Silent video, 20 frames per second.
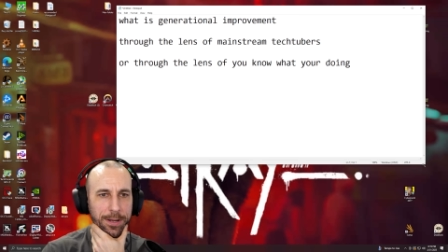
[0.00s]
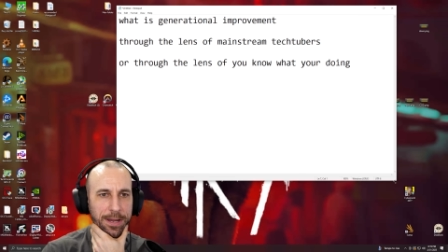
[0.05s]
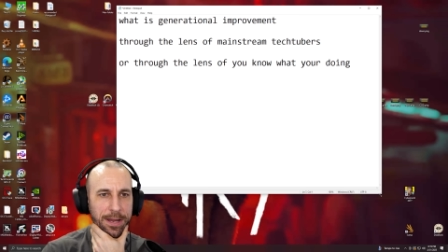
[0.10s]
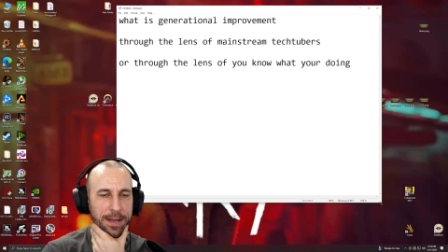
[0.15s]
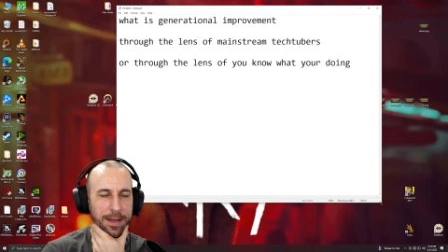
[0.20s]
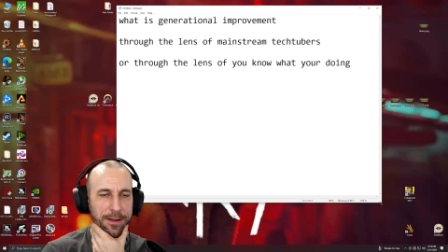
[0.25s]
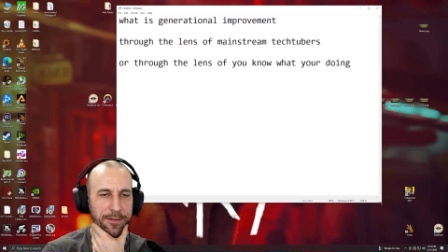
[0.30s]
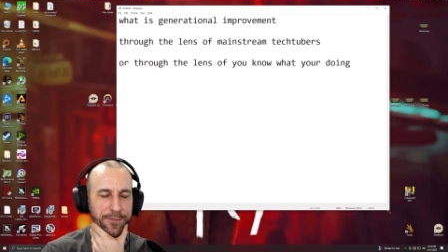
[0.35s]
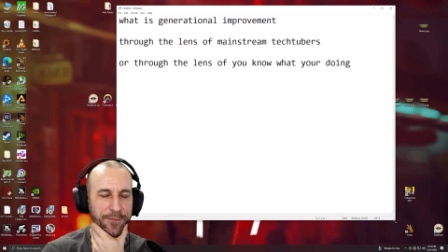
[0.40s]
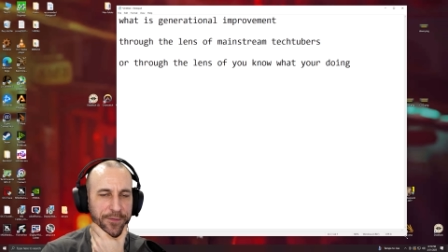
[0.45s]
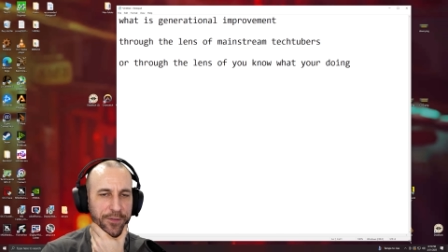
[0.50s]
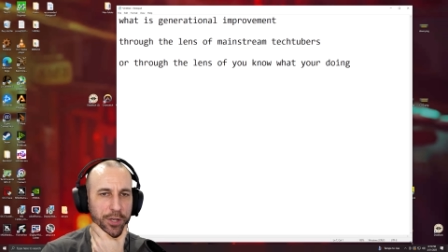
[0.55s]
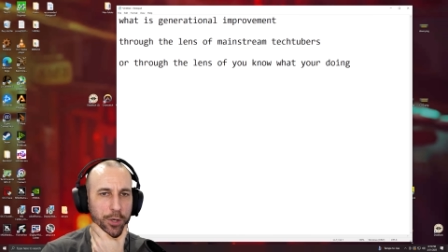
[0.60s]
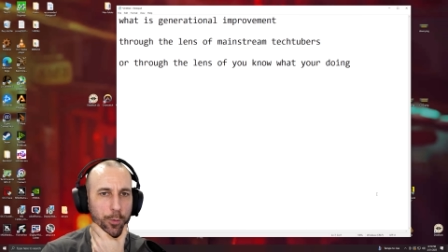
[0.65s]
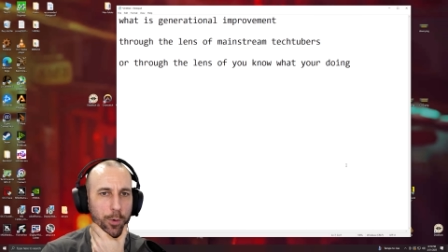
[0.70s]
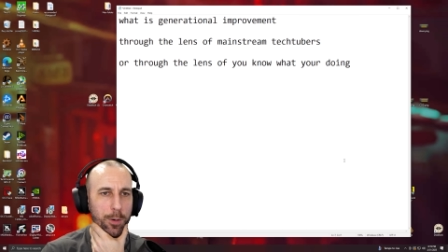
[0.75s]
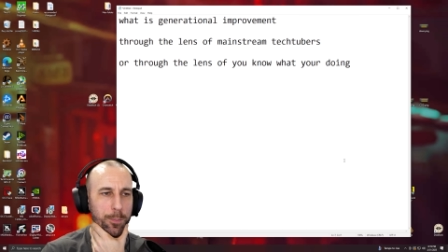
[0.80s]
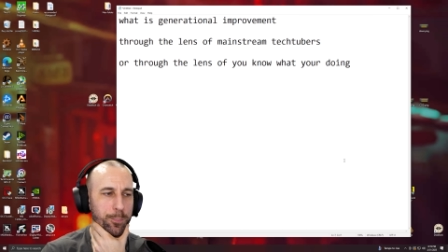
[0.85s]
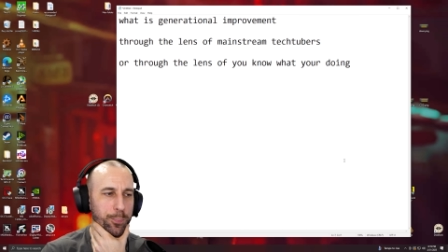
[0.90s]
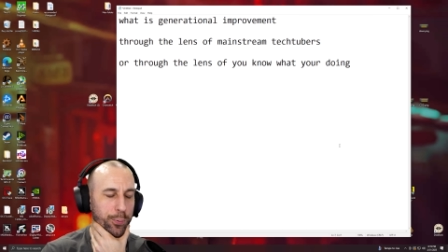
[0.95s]
if
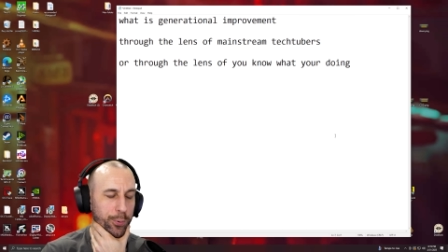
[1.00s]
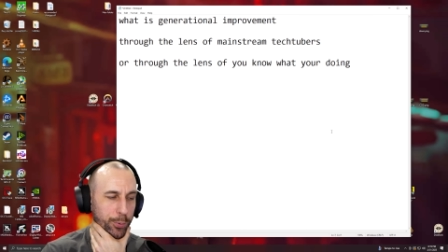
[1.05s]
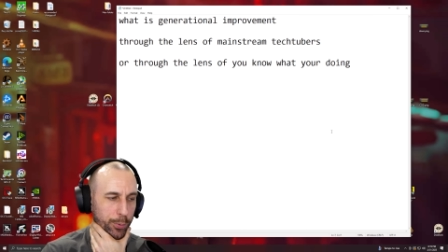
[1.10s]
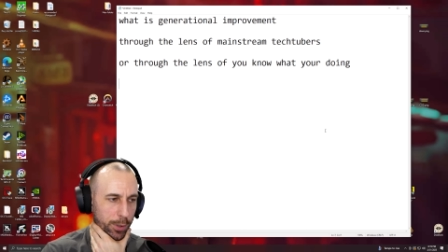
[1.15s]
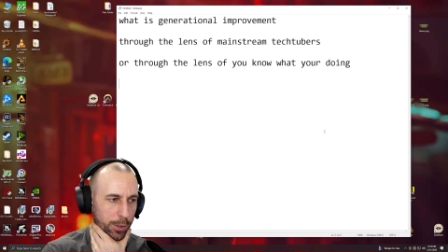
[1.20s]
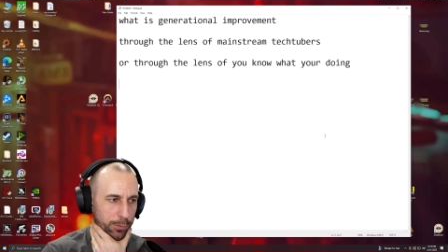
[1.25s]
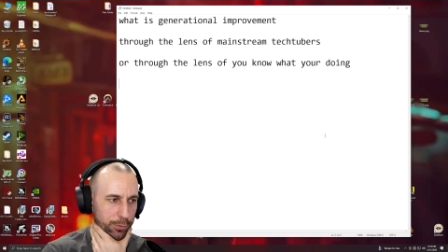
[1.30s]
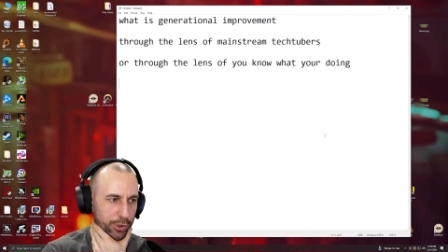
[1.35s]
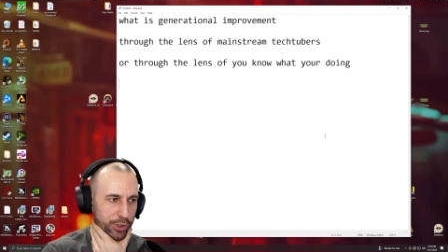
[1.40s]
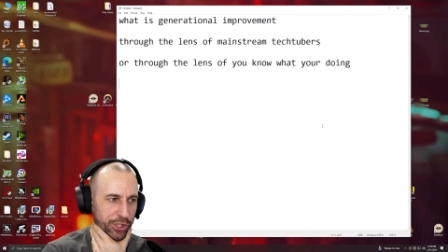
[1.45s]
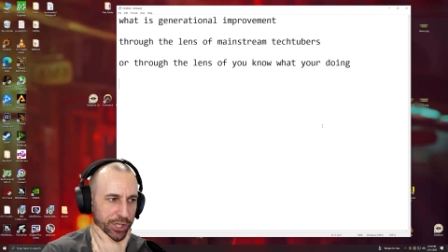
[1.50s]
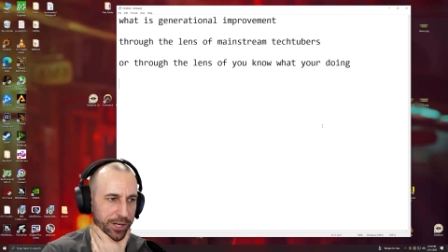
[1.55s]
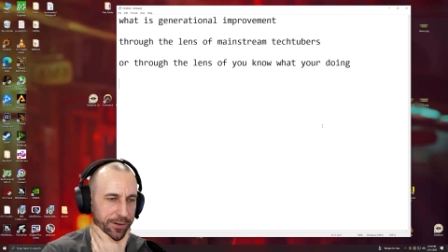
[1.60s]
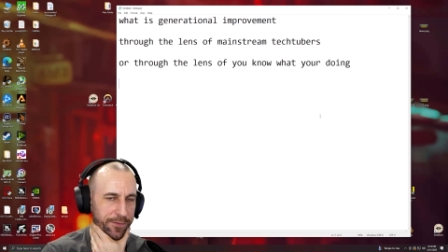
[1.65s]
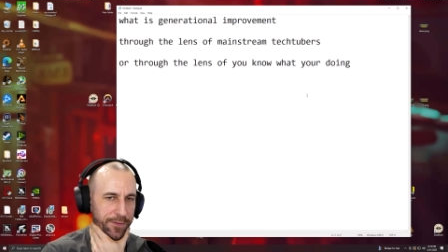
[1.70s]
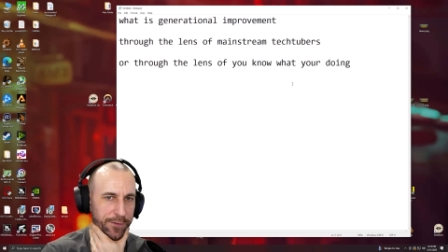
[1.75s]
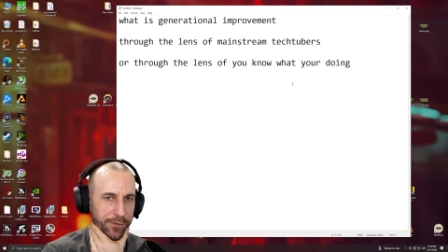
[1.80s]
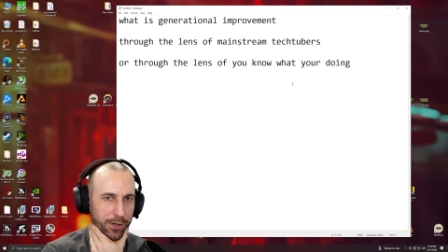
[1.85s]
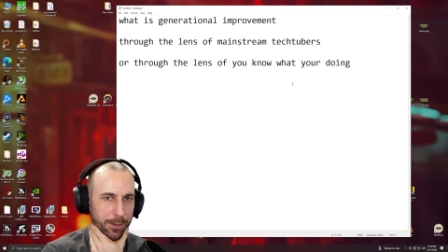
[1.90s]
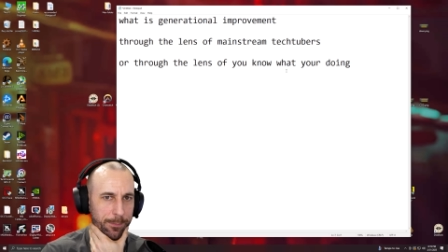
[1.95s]
you approach
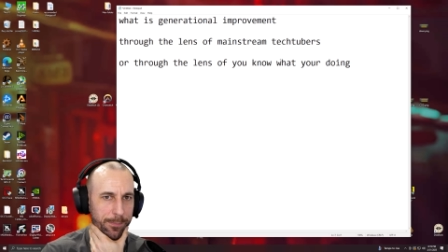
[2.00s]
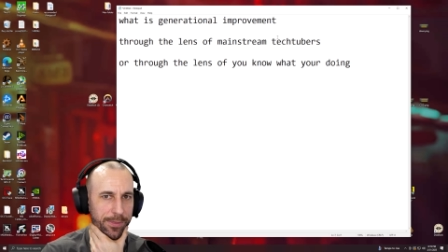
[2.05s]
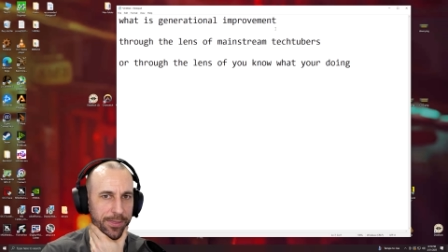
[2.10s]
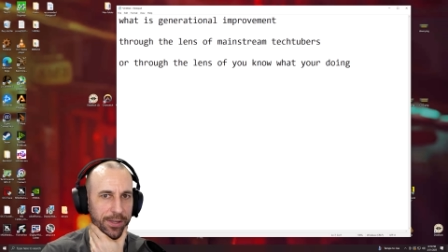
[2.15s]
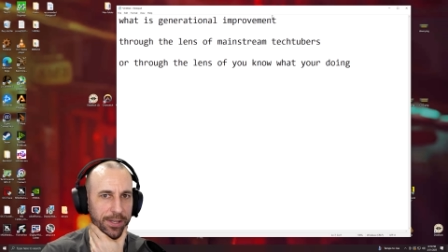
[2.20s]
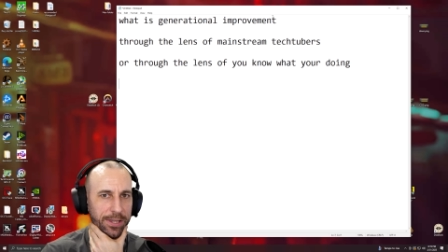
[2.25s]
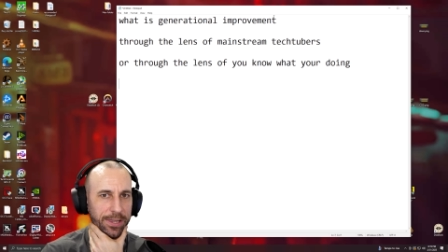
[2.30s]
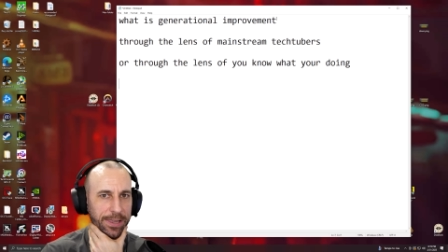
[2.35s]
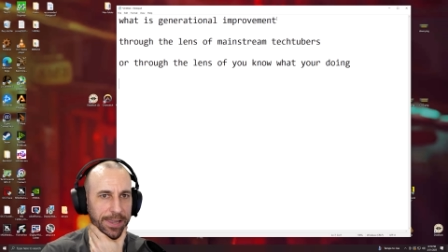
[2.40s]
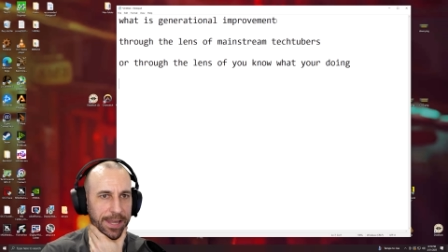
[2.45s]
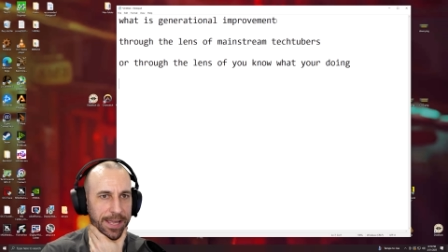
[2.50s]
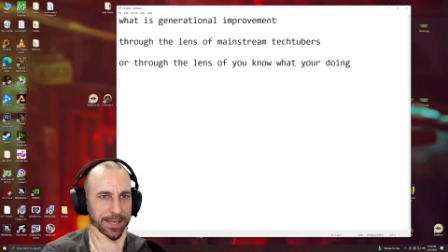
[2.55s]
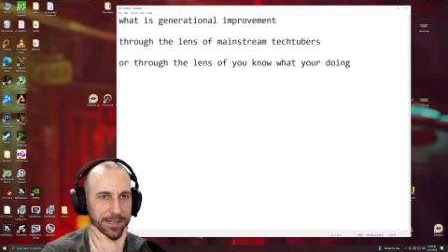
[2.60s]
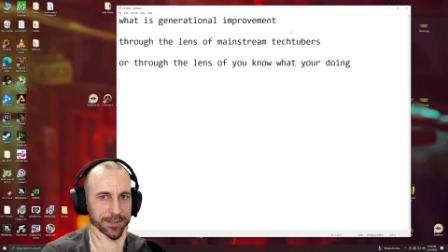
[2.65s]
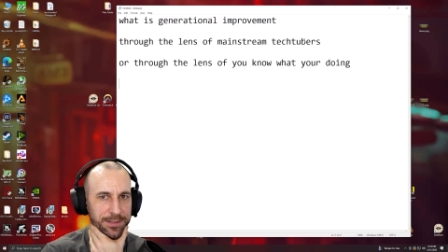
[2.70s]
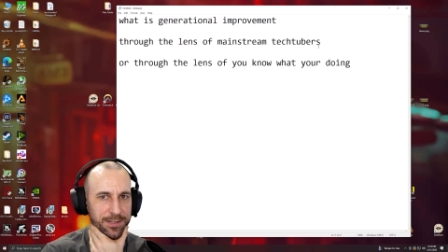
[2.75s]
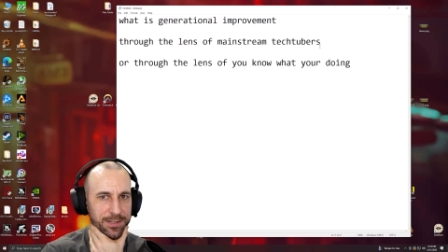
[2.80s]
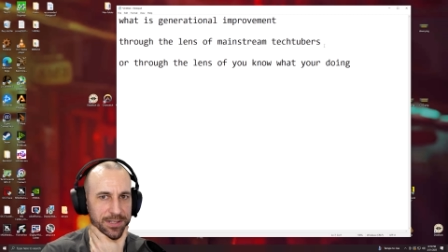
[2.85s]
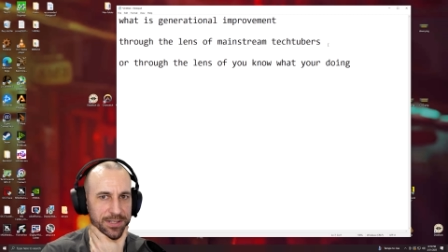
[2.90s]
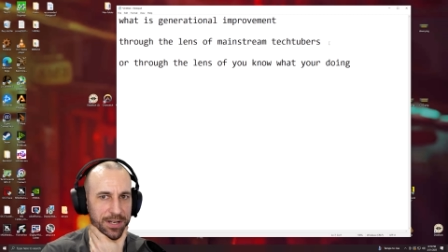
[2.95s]
it from the
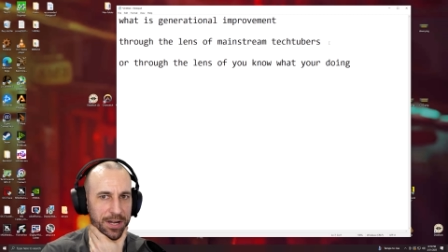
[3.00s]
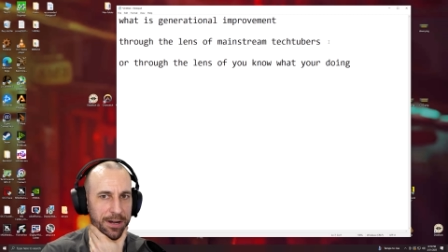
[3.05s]
lens